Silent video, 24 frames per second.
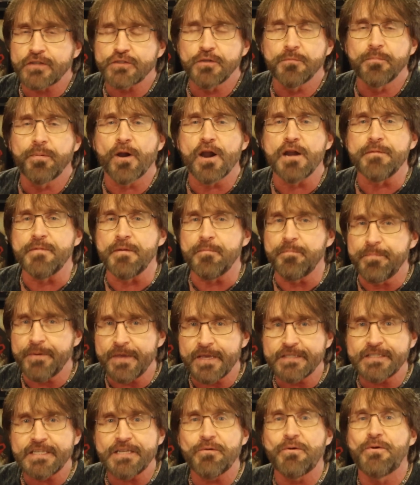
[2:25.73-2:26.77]
department
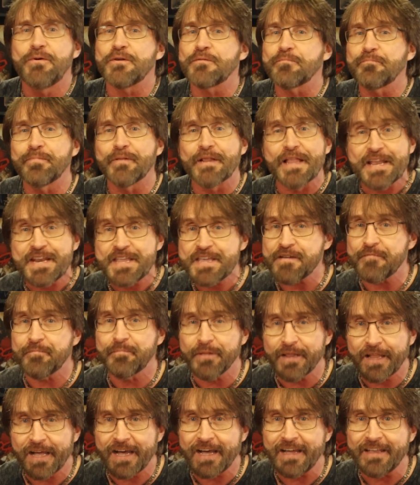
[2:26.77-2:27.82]
busy with plenty of
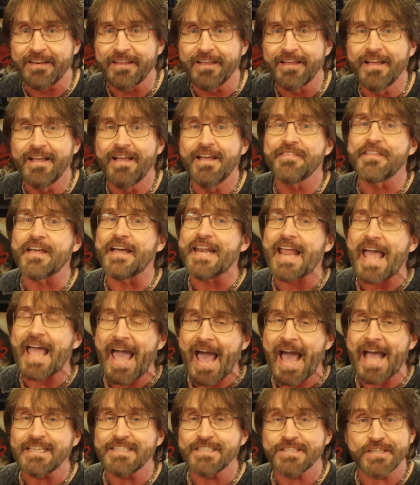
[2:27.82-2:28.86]
blood that
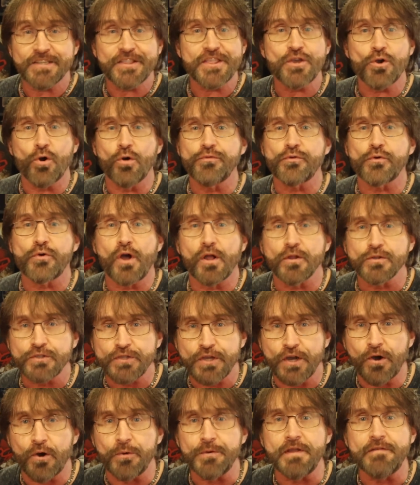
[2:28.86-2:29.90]
adds to the overall
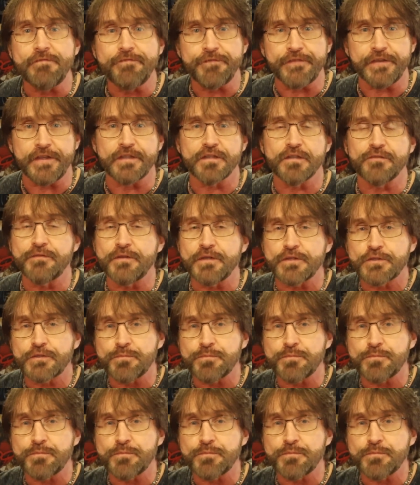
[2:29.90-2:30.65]
tone and feel of this